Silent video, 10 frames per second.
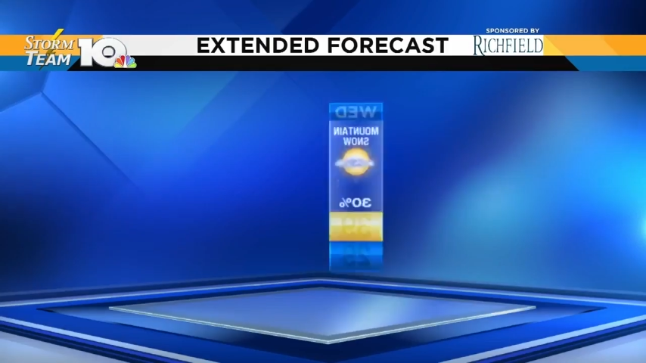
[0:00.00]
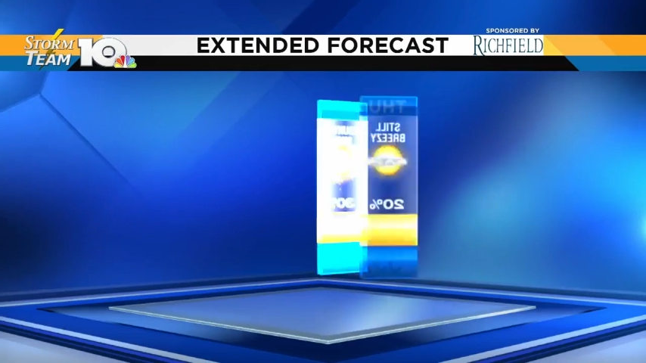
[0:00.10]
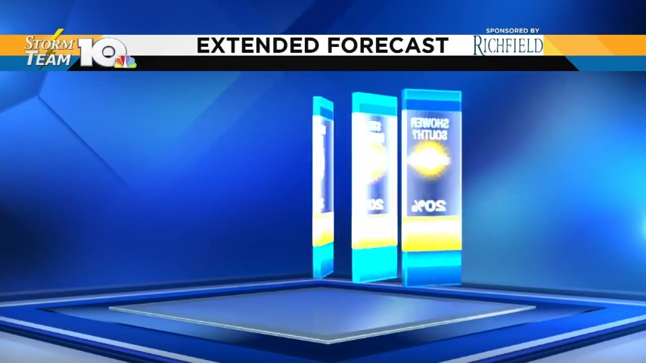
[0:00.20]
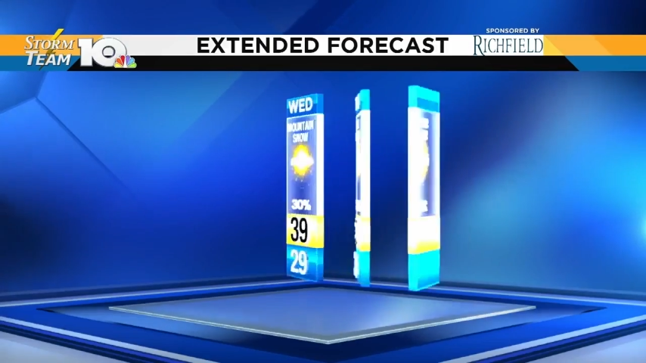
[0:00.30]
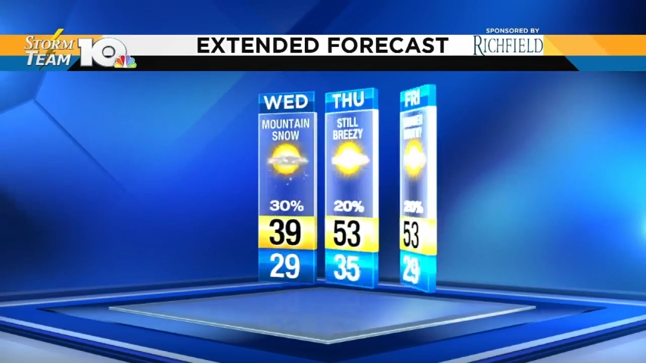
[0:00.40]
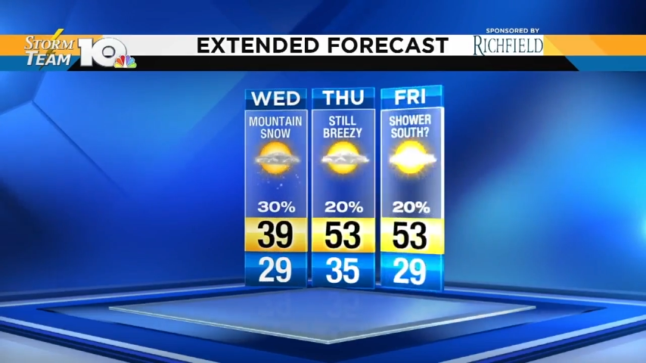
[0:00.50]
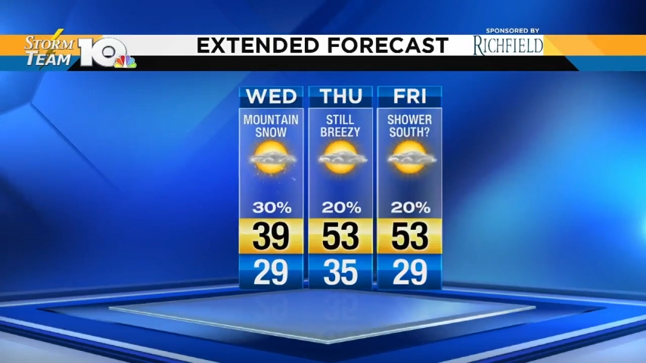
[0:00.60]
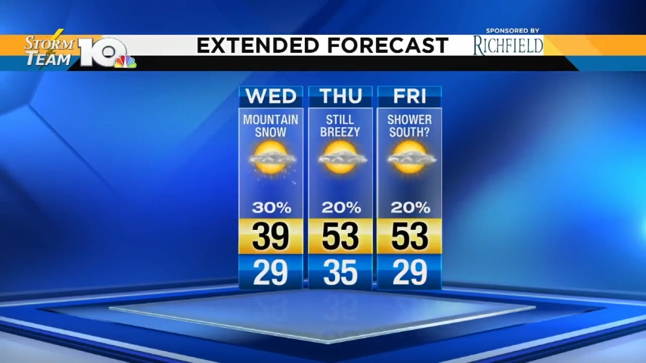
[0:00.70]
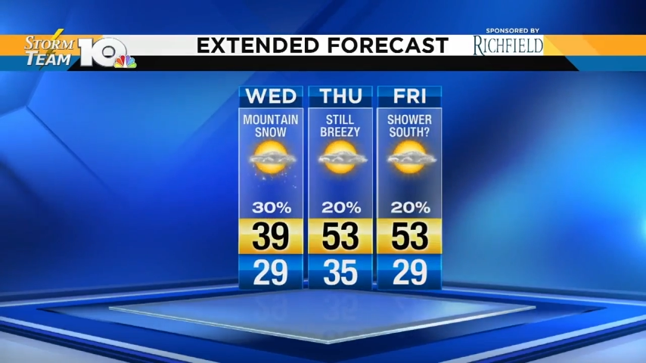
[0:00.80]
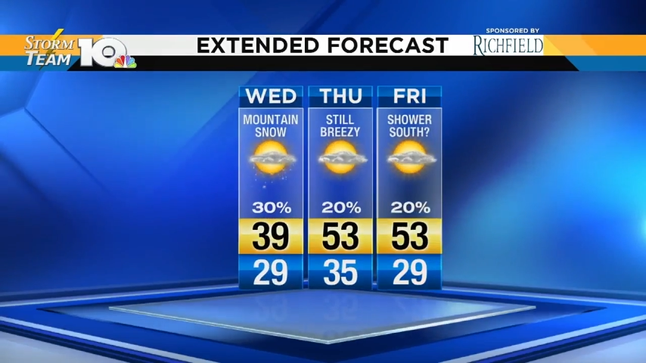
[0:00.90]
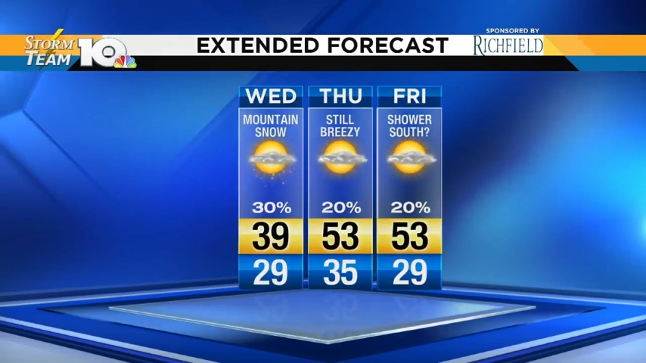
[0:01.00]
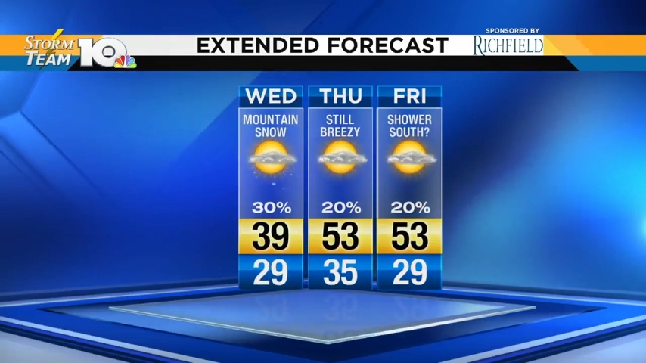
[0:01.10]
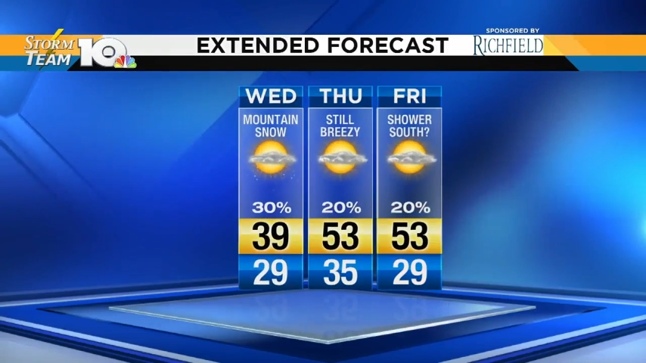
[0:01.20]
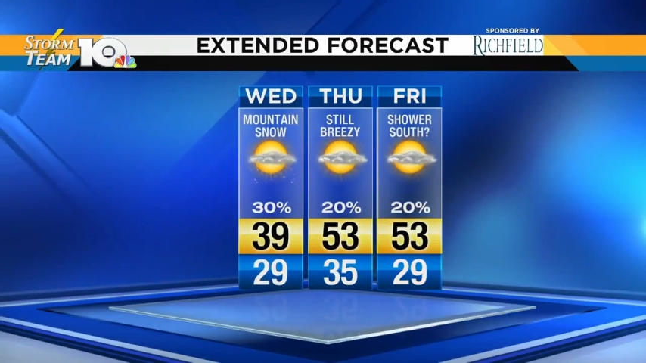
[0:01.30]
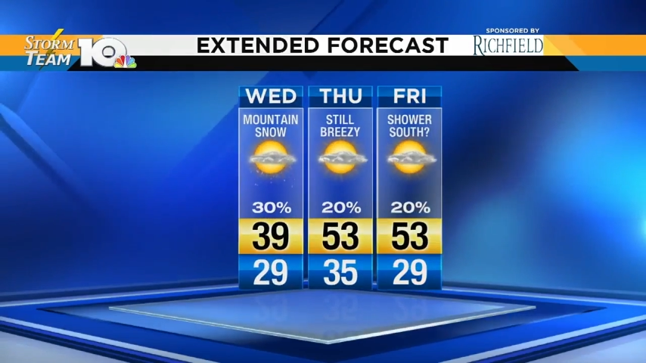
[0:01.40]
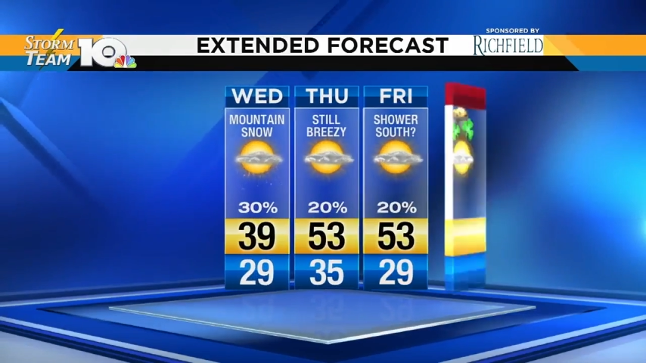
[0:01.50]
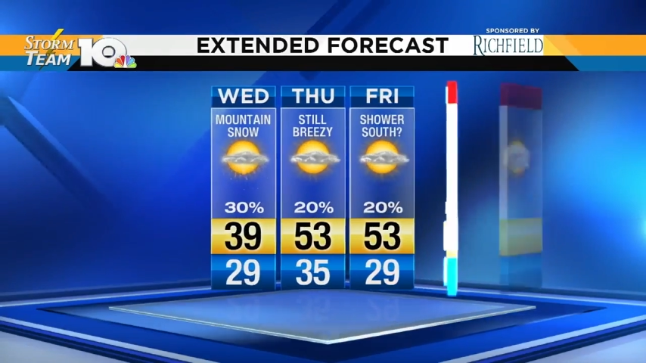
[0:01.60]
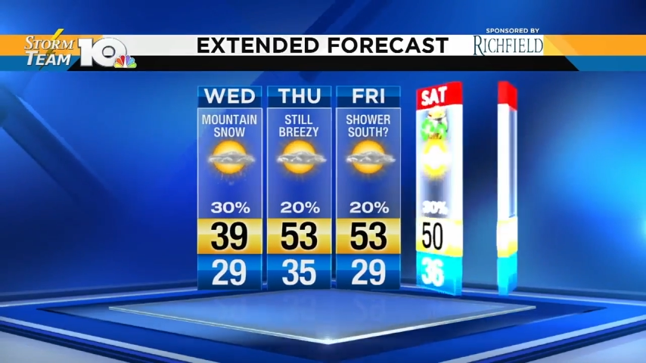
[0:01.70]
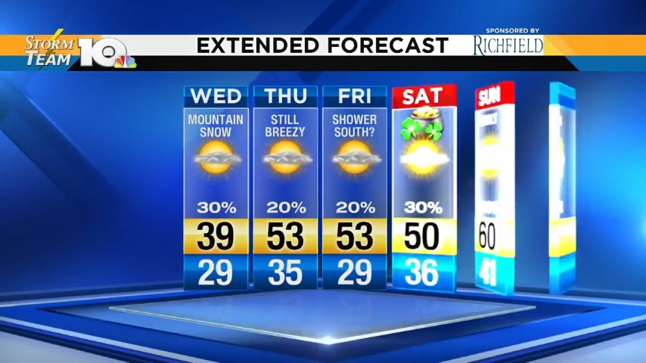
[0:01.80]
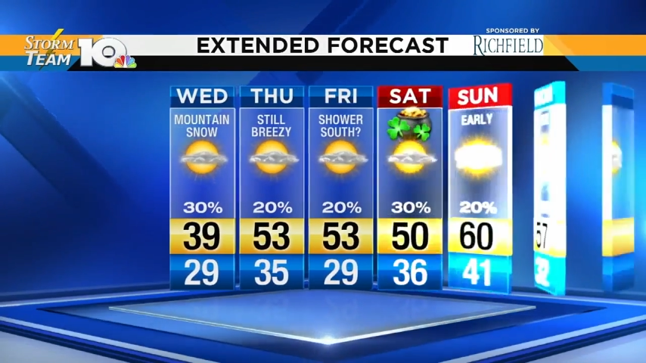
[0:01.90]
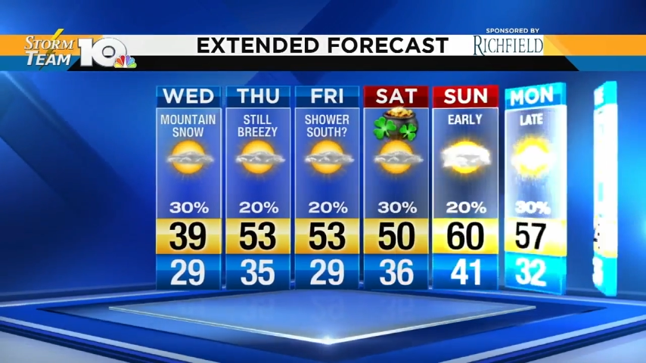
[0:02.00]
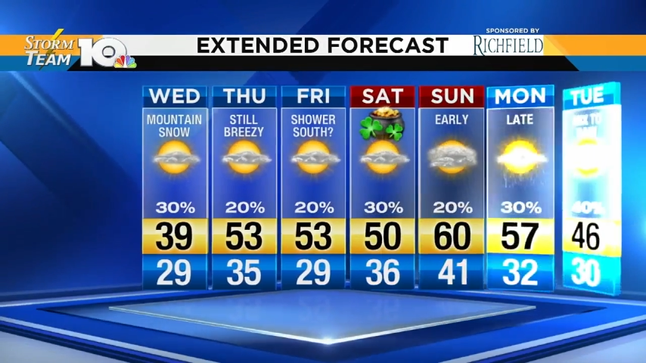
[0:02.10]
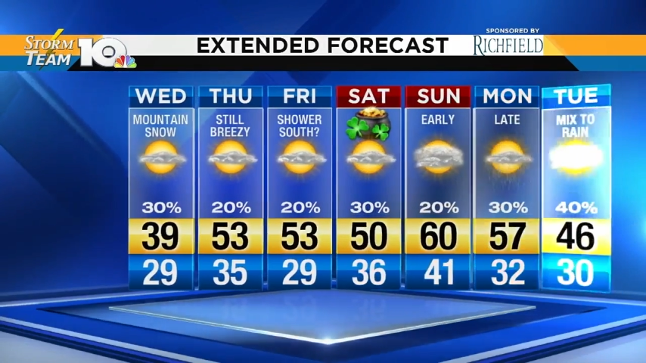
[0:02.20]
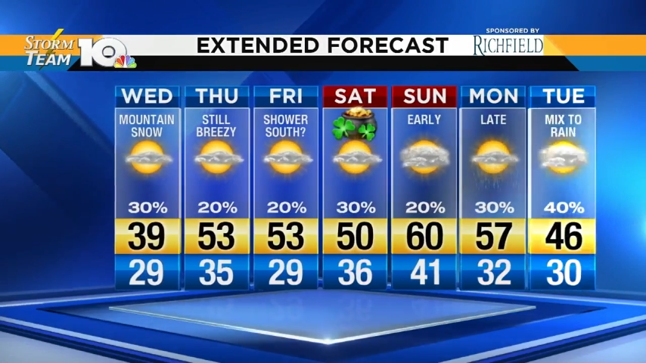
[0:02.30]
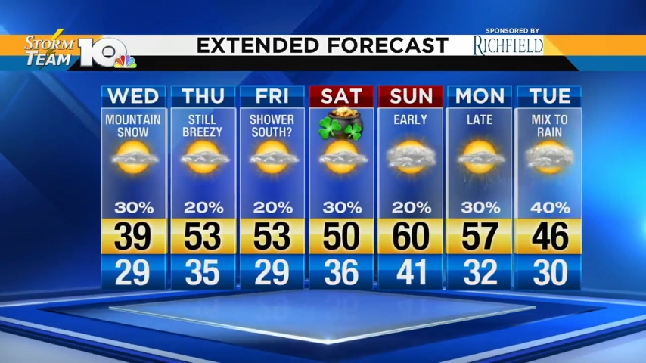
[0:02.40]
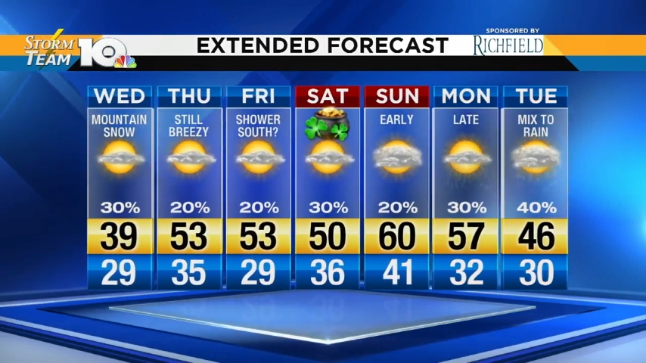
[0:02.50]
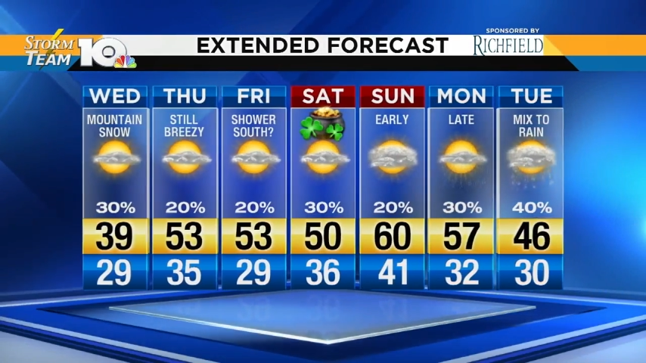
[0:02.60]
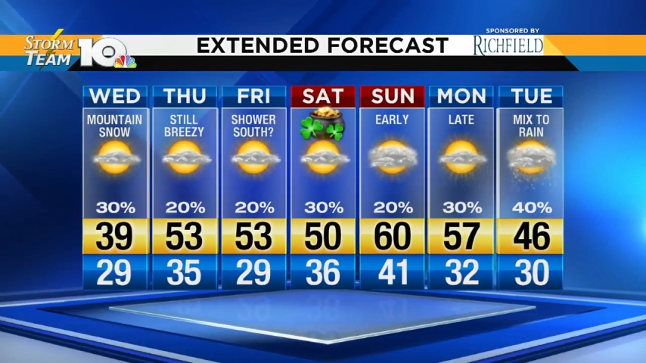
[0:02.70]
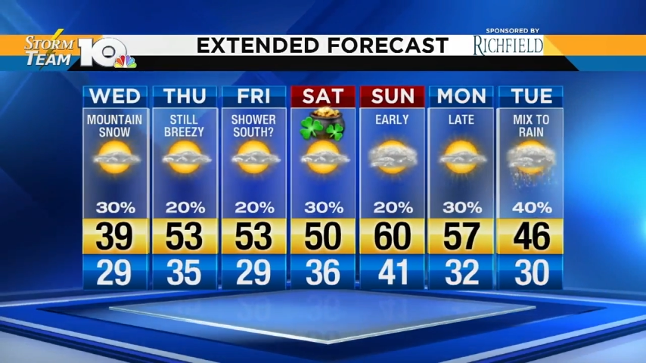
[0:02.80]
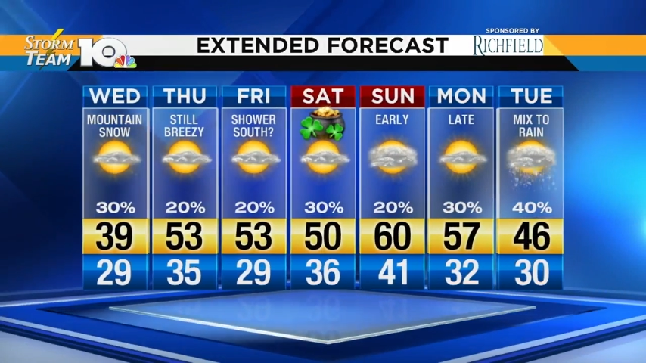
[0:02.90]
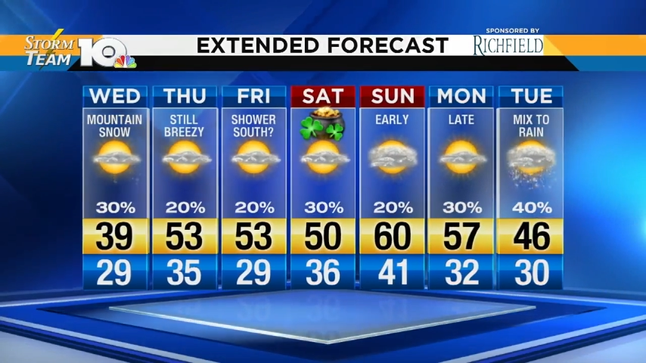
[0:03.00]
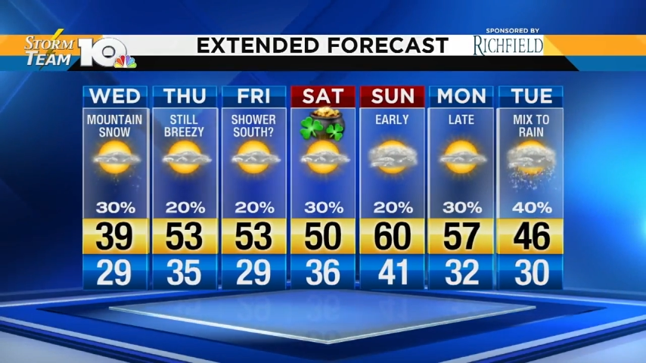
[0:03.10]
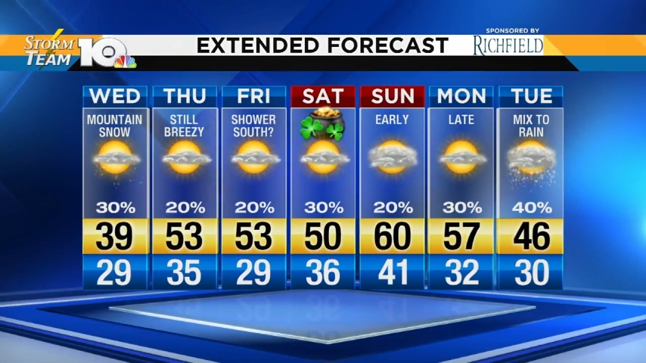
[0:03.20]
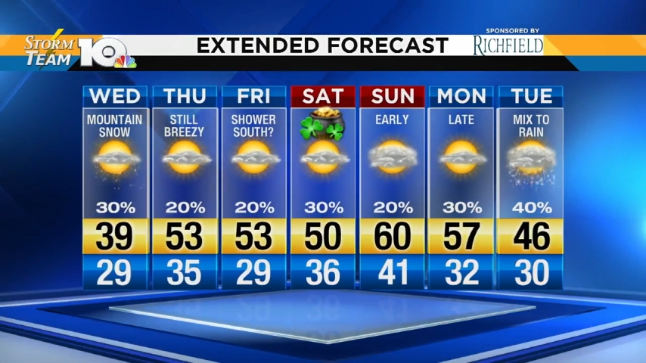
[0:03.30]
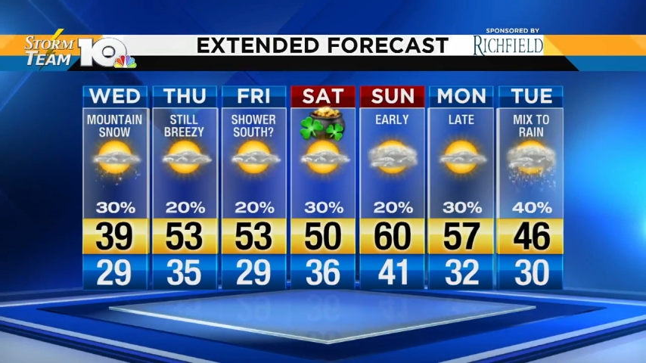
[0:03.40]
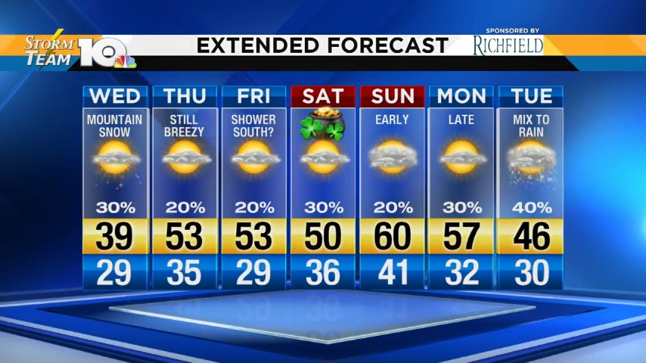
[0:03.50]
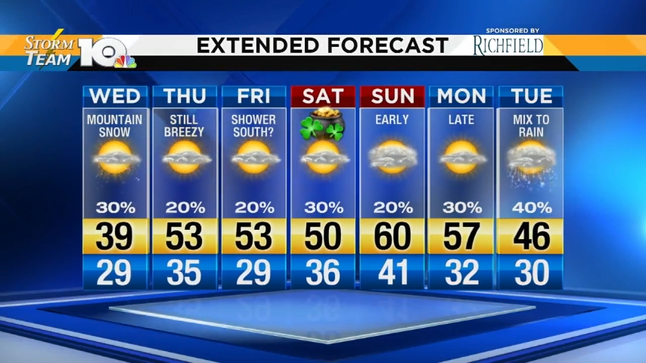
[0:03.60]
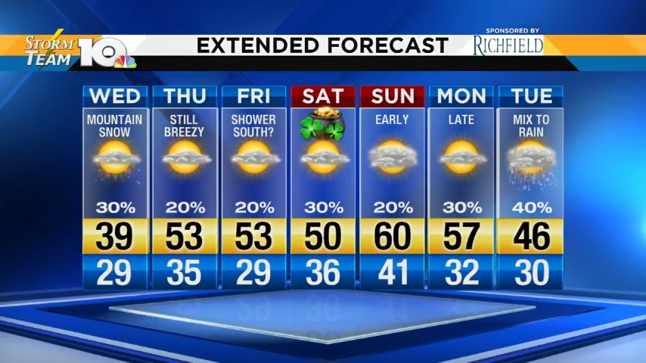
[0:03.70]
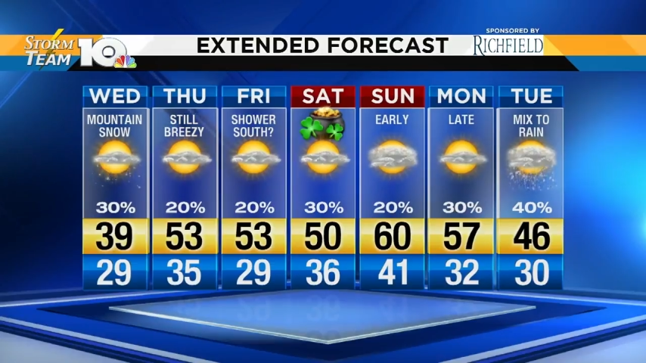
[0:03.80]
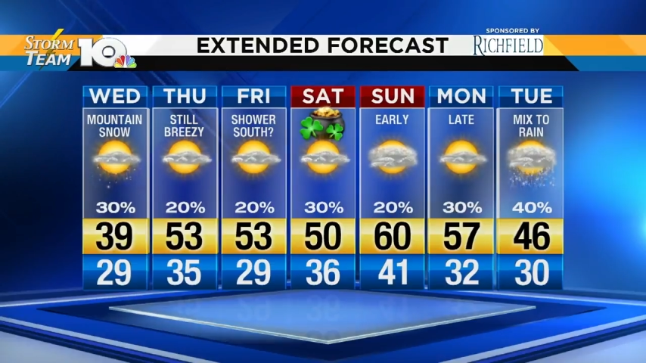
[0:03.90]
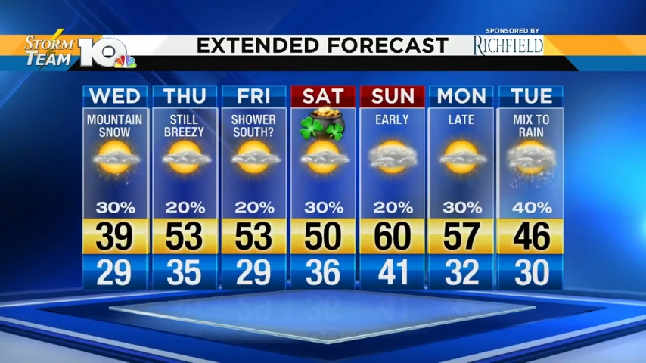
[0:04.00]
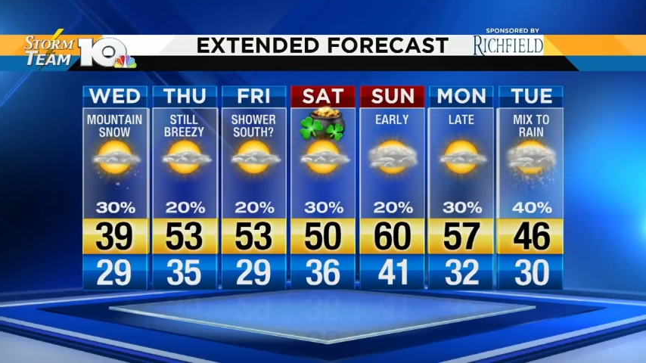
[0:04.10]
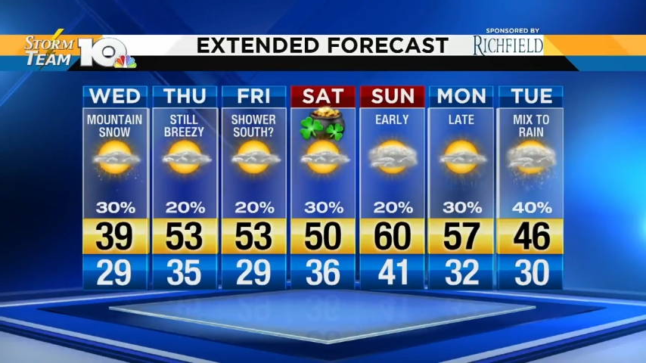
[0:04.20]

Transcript: [unreadable: no face in view]